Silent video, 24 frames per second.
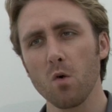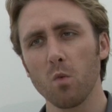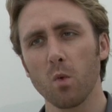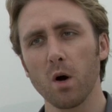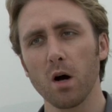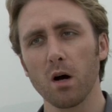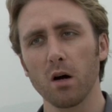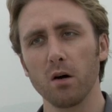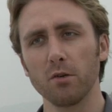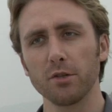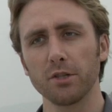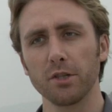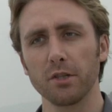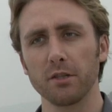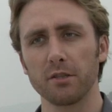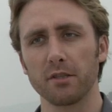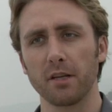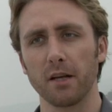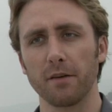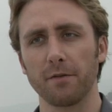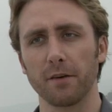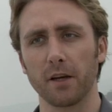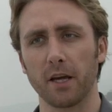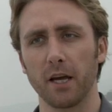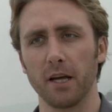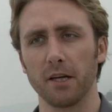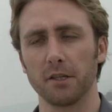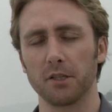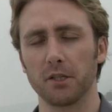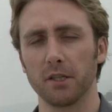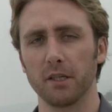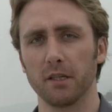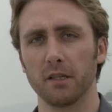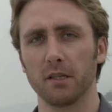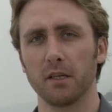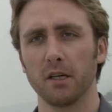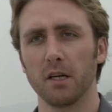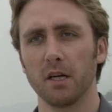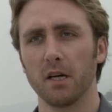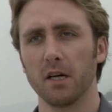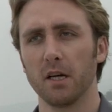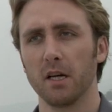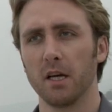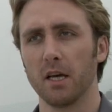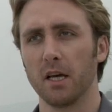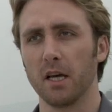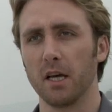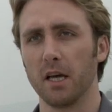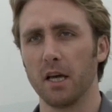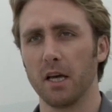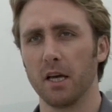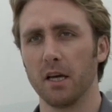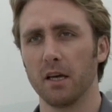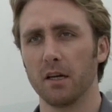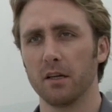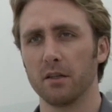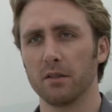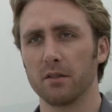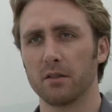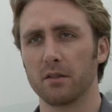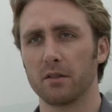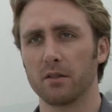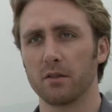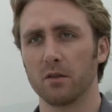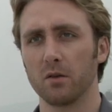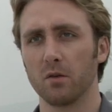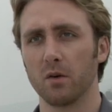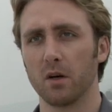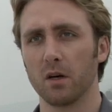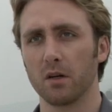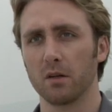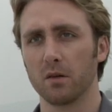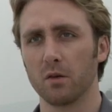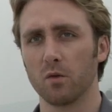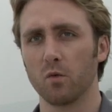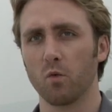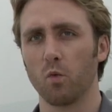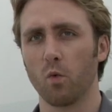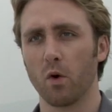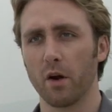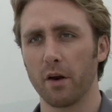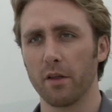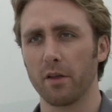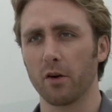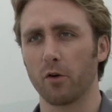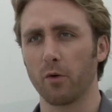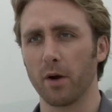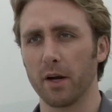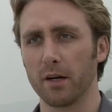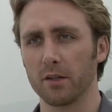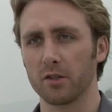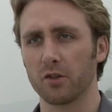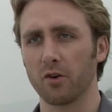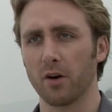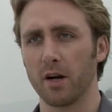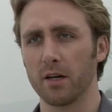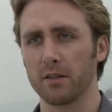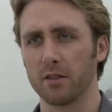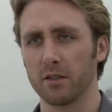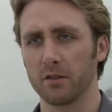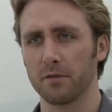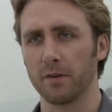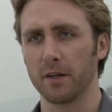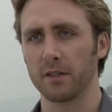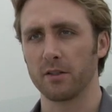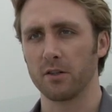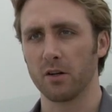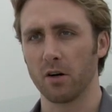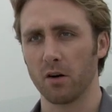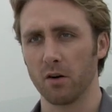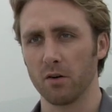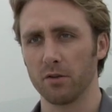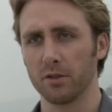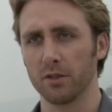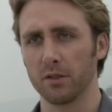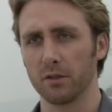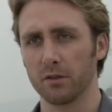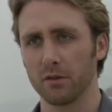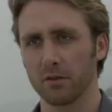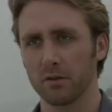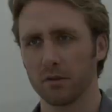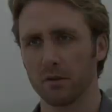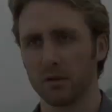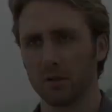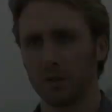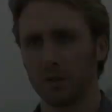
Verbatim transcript: Well, ocean acidification is one of the greatest crises facing our oceans.